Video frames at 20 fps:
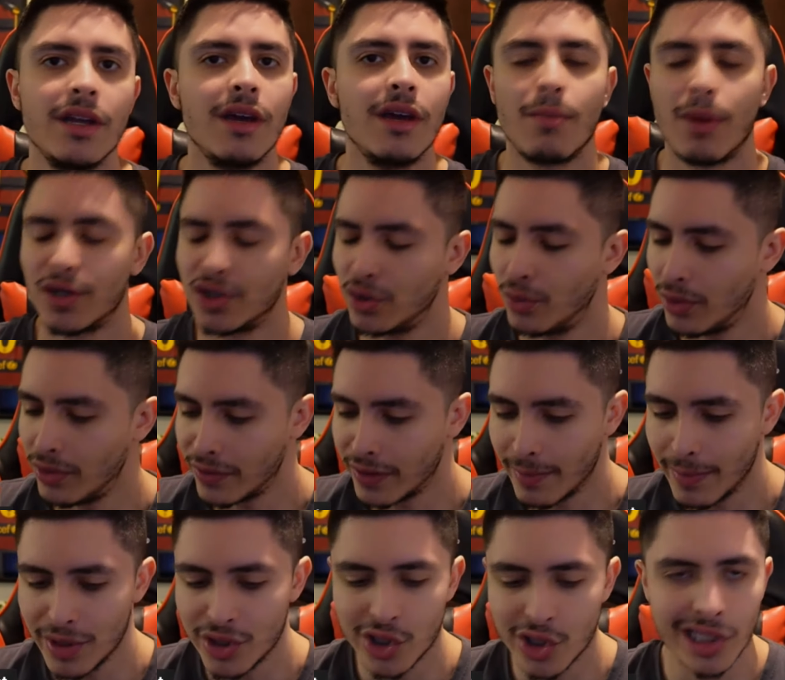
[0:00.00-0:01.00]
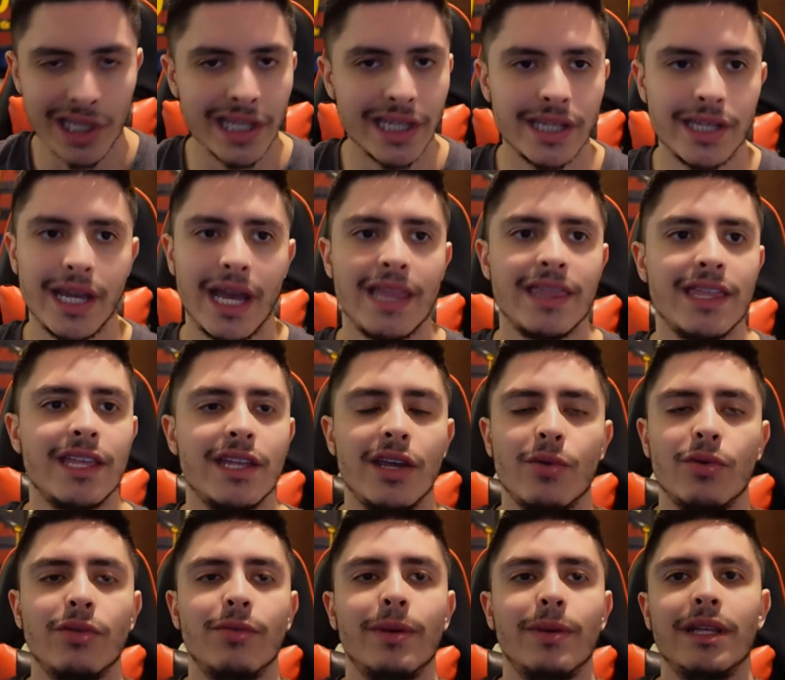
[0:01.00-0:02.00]
Barcelona would have capitulated, and then it
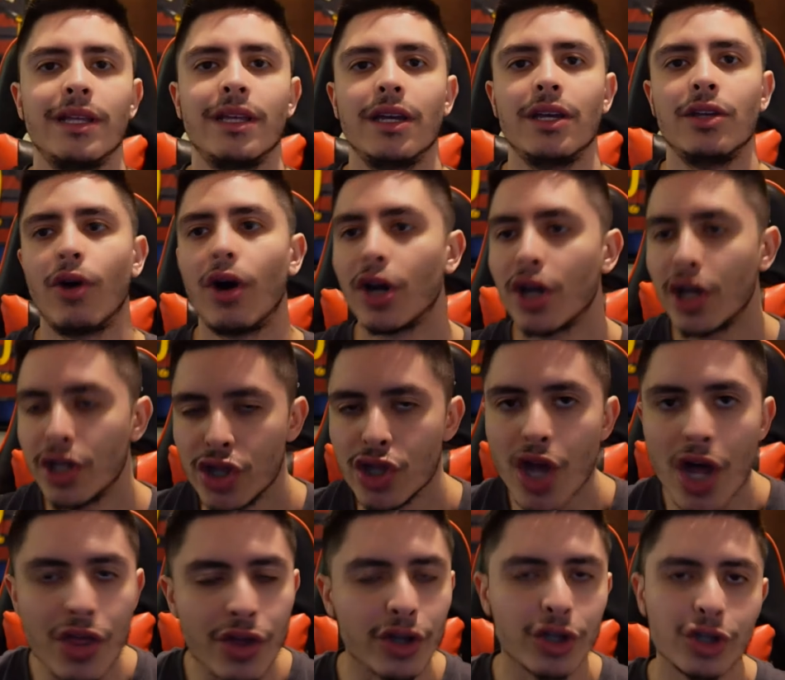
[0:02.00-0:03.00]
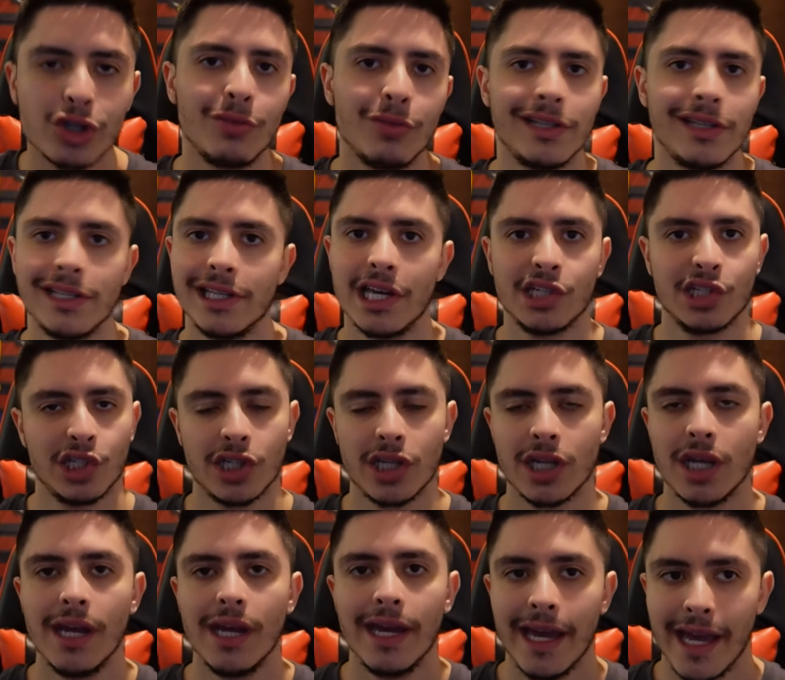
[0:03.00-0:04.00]
would have been, another humiliation
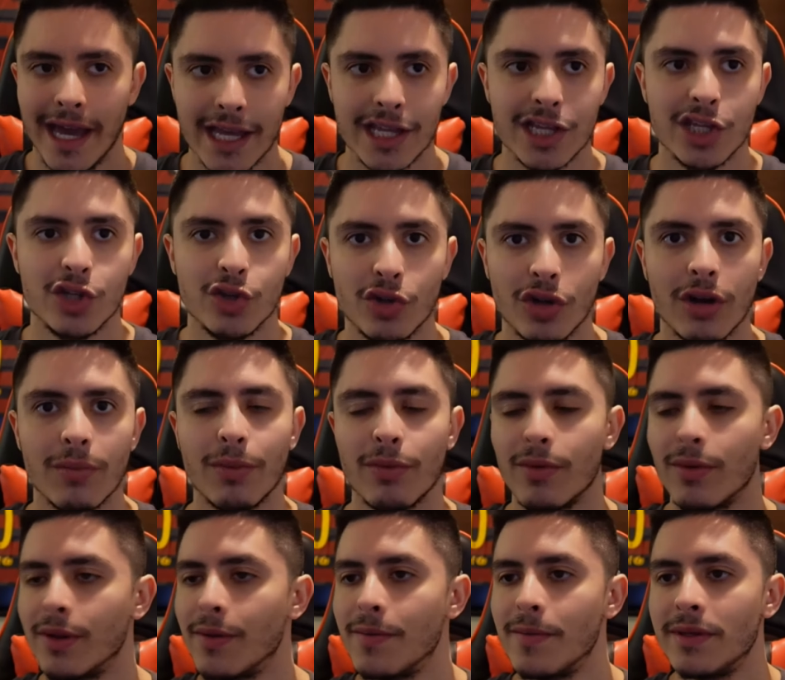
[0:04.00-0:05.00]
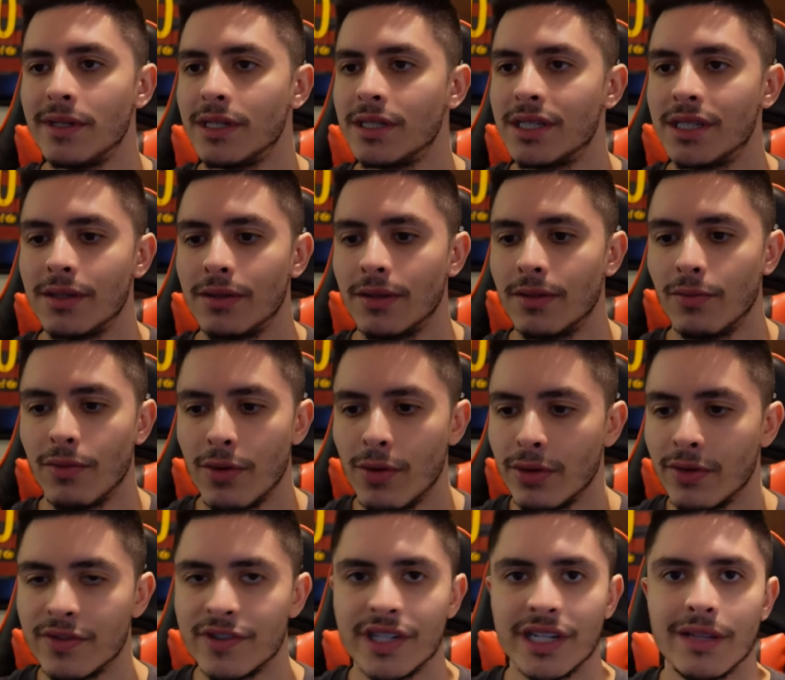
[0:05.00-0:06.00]
in Europe. We would
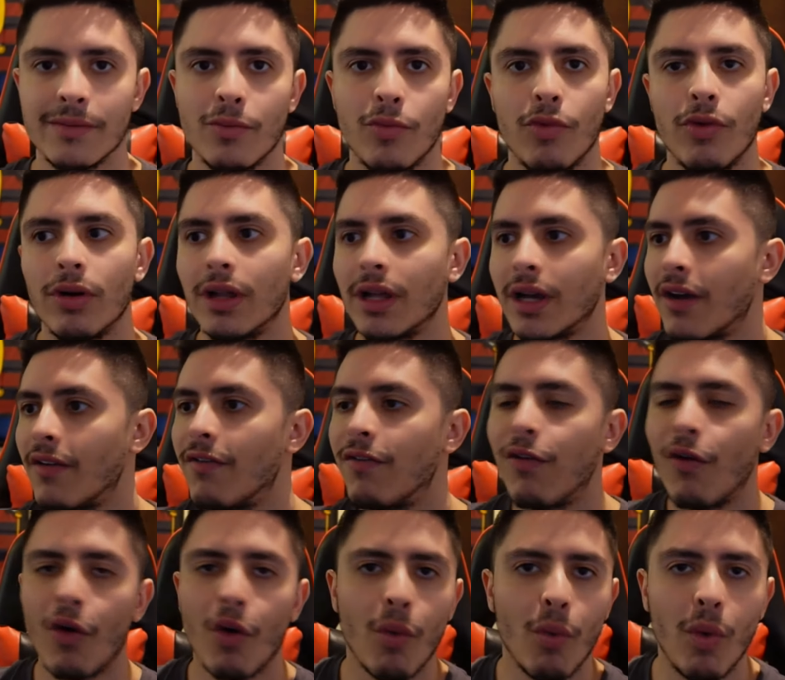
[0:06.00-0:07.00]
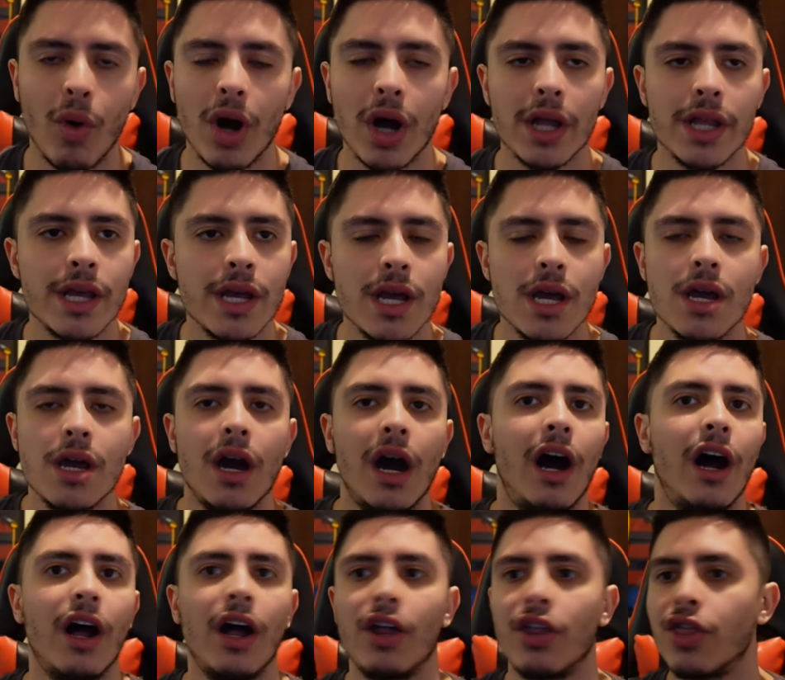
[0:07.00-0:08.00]
have seen like a 4-1,
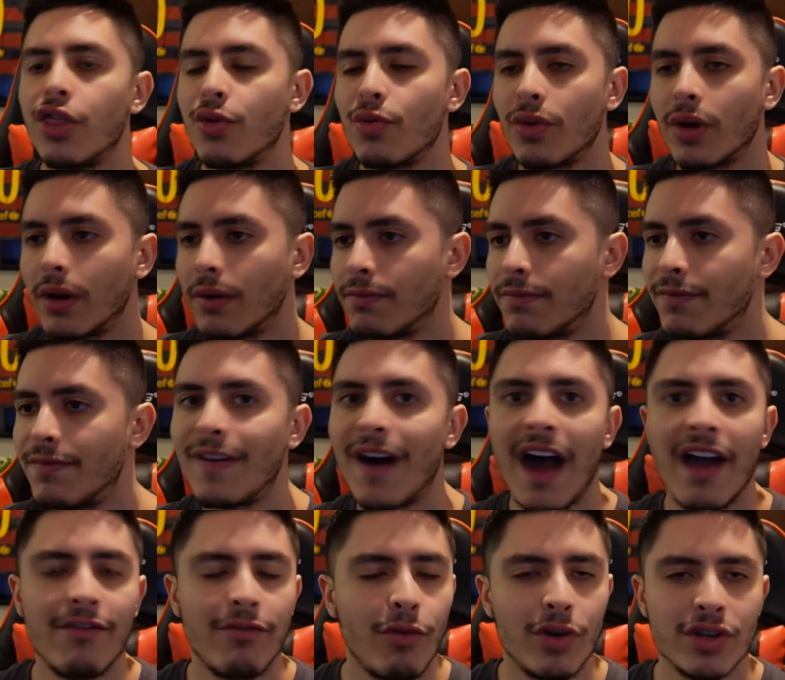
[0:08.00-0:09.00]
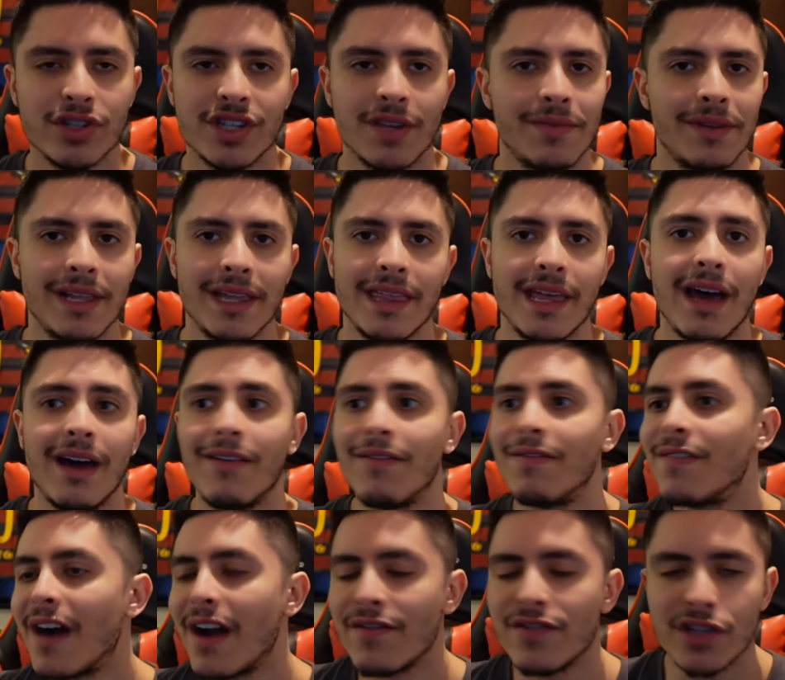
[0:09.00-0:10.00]
a 5-1, something like that, a
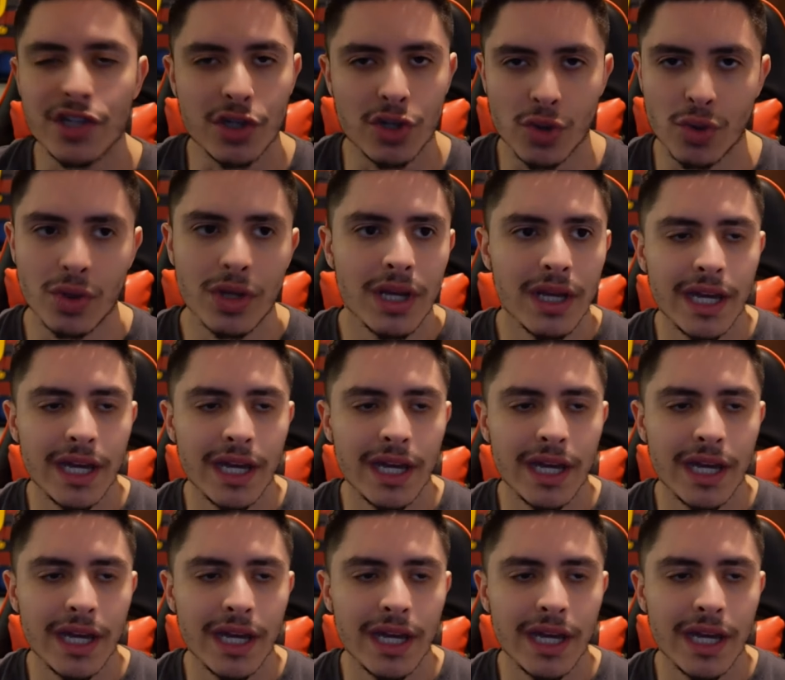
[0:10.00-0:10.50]
5-2.